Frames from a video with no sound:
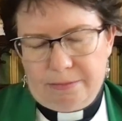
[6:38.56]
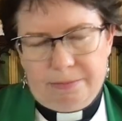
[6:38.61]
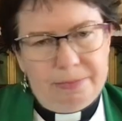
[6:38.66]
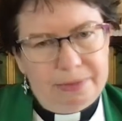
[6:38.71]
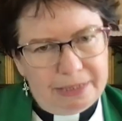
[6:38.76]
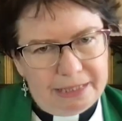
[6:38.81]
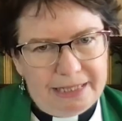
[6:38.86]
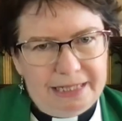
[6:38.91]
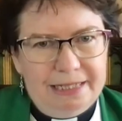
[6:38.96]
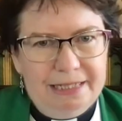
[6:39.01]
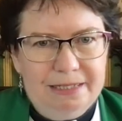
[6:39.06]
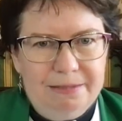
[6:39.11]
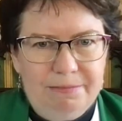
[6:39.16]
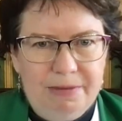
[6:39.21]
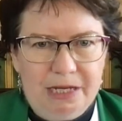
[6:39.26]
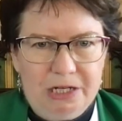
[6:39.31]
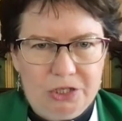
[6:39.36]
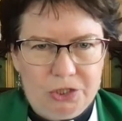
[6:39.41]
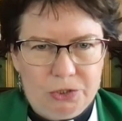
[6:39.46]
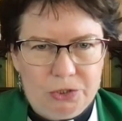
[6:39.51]
please
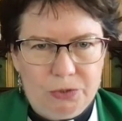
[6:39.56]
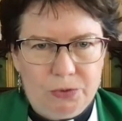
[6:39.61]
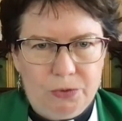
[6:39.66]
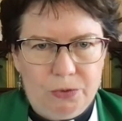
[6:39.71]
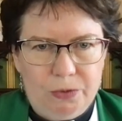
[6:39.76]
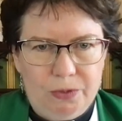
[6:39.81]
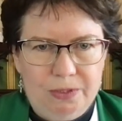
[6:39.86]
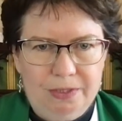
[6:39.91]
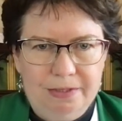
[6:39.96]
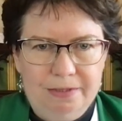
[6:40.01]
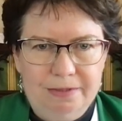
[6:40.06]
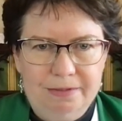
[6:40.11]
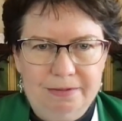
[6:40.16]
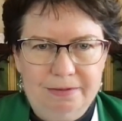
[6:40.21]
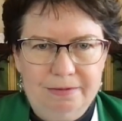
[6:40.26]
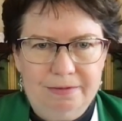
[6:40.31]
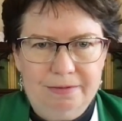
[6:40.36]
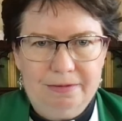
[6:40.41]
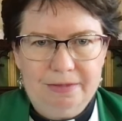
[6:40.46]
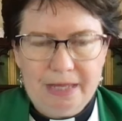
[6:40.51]
make sure
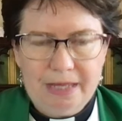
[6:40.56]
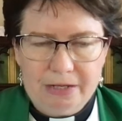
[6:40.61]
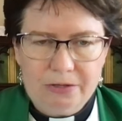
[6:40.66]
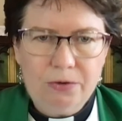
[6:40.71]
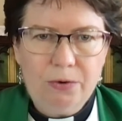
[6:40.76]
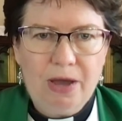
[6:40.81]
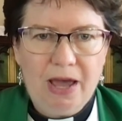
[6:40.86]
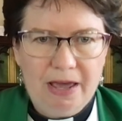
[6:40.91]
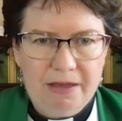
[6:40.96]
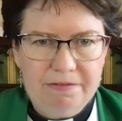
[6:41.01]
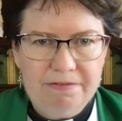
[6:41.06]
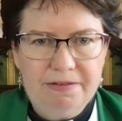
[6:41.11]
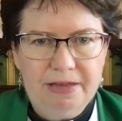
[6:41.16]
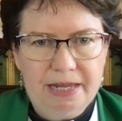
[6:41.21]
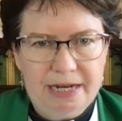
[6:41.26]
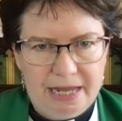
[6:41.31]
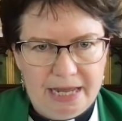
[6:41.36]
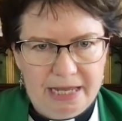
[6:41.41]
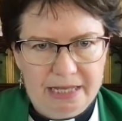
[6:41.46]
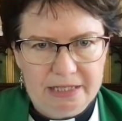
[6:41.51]
that you have an
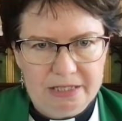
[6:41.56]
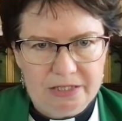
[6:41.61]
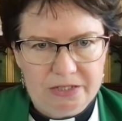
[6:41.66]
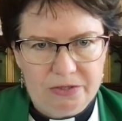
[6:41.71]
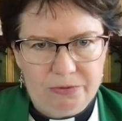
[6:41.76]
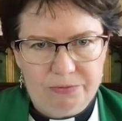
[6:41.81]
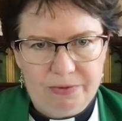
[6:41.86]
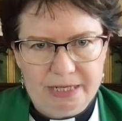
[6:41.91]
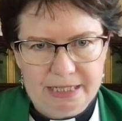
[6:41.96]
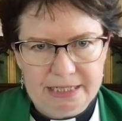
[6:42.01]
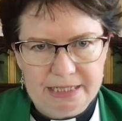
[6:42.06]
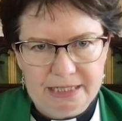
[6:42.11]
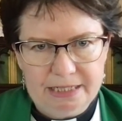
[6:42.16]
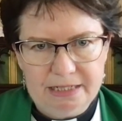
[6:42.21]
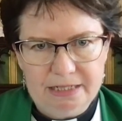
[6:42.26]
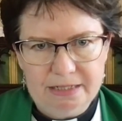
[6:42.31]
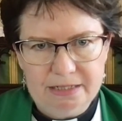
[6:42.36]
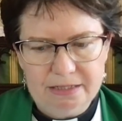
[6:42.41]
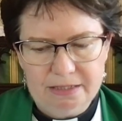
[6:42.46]
answer ready.